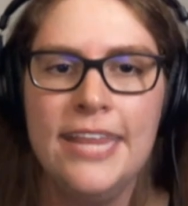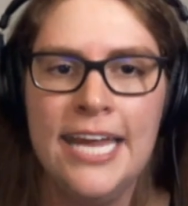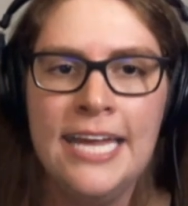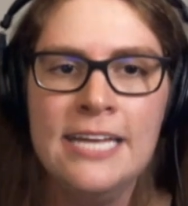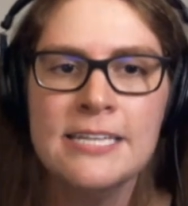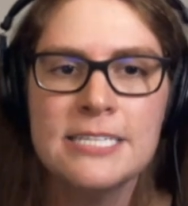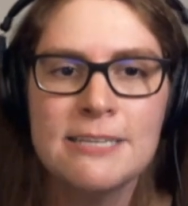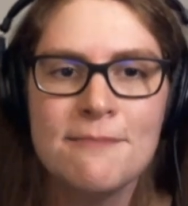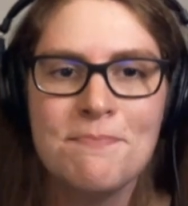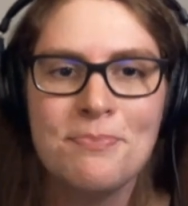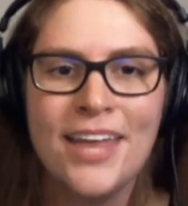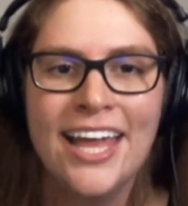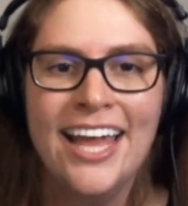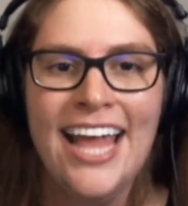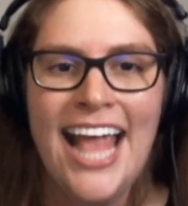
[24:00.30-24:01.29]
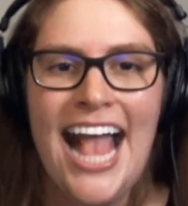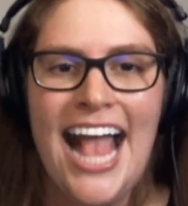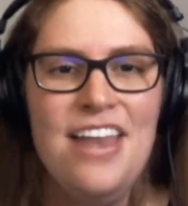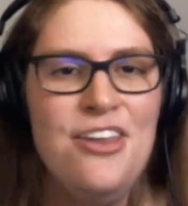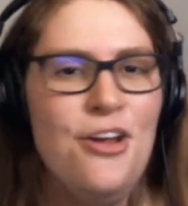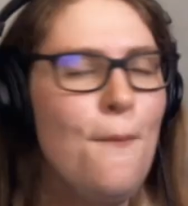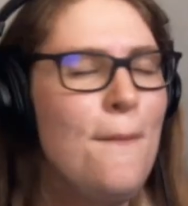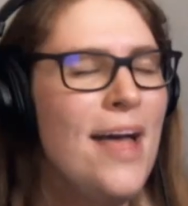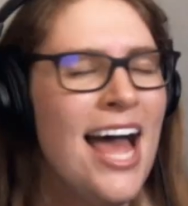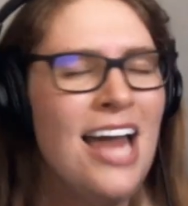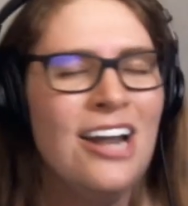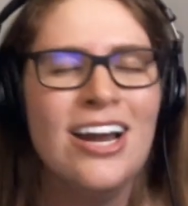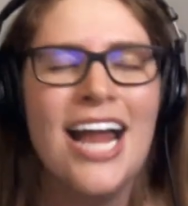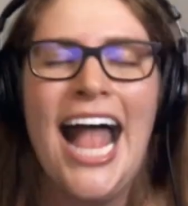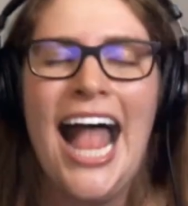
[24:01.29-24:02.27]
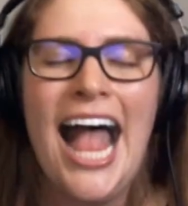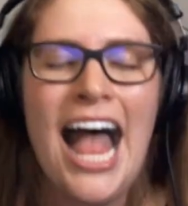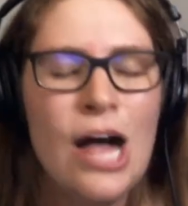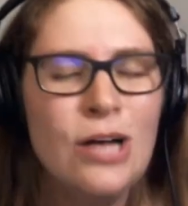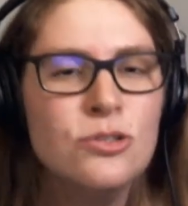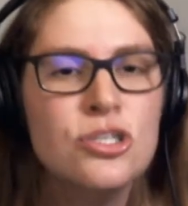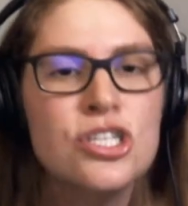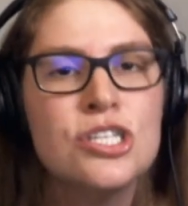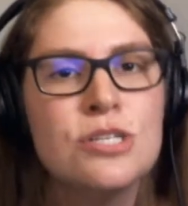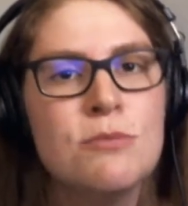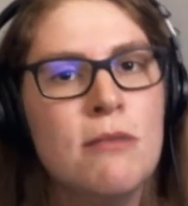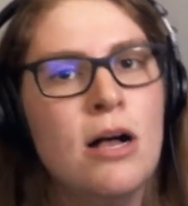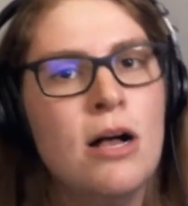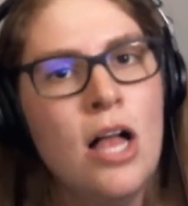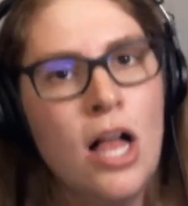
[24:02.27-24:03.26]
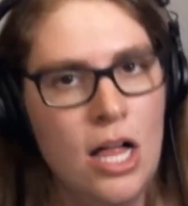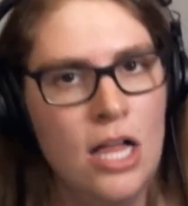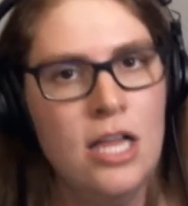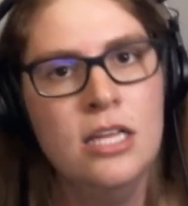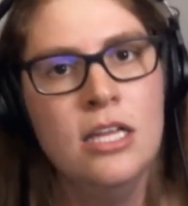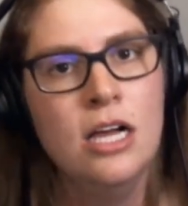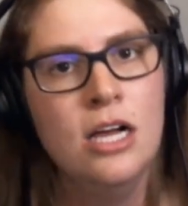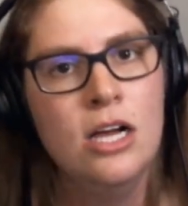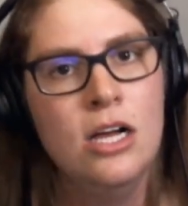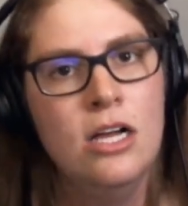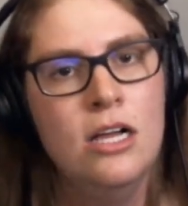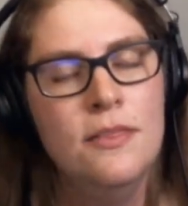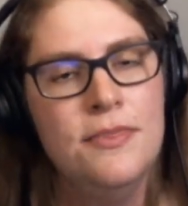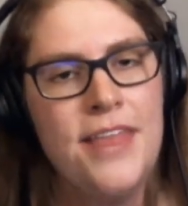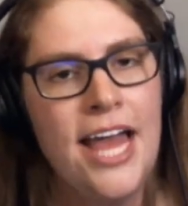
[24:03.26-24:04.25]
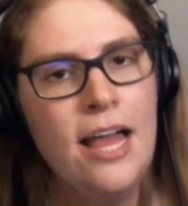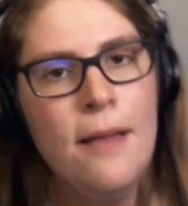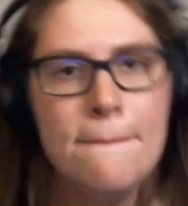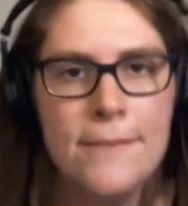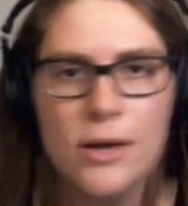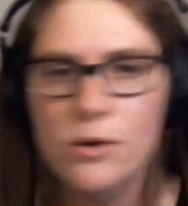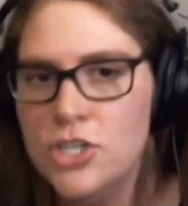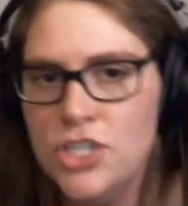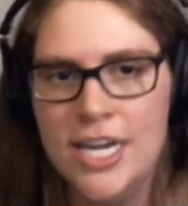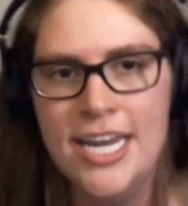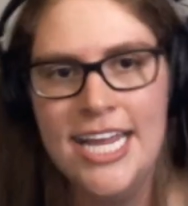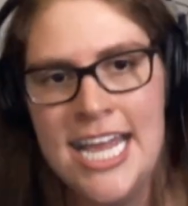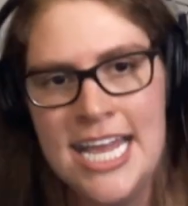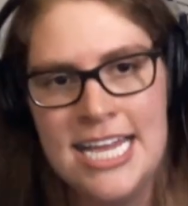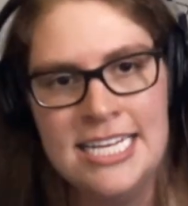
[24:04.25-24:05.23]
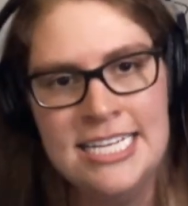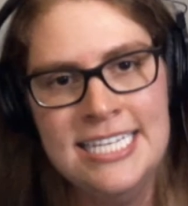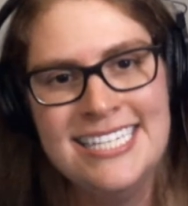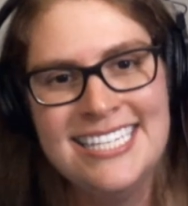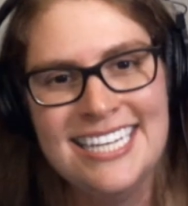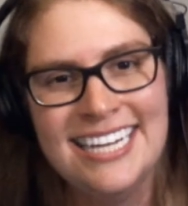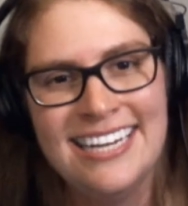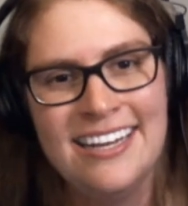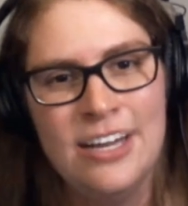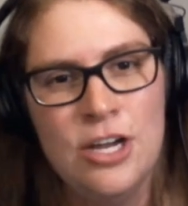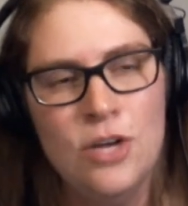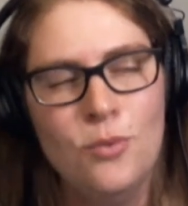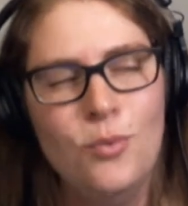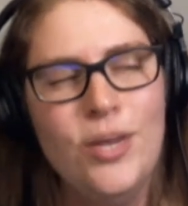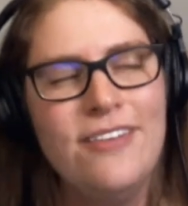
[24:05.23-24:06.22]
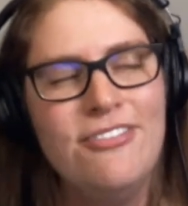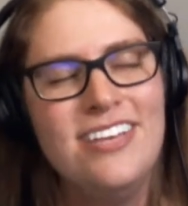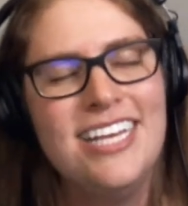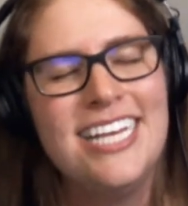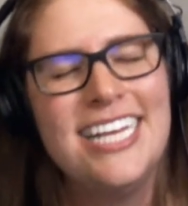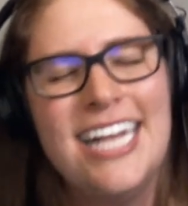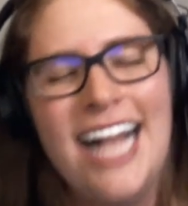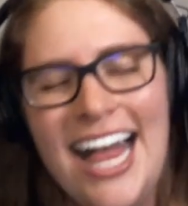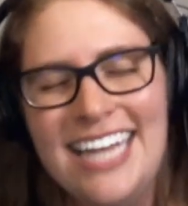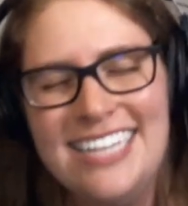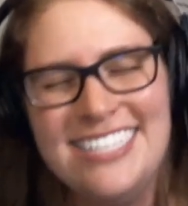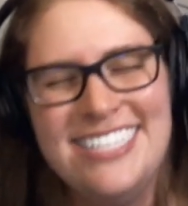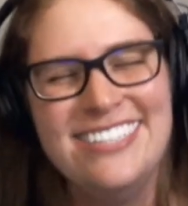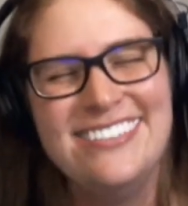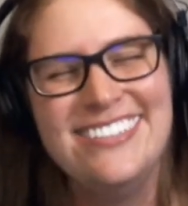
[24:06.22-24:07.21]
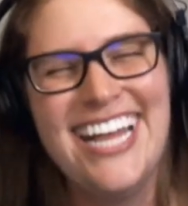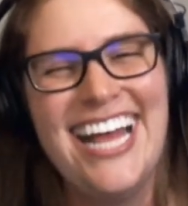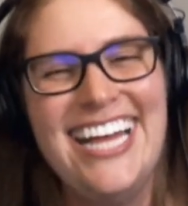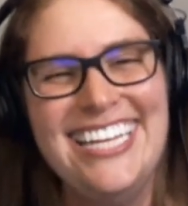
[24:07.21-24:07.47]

with it. And no matter how small that emotion is, we've got to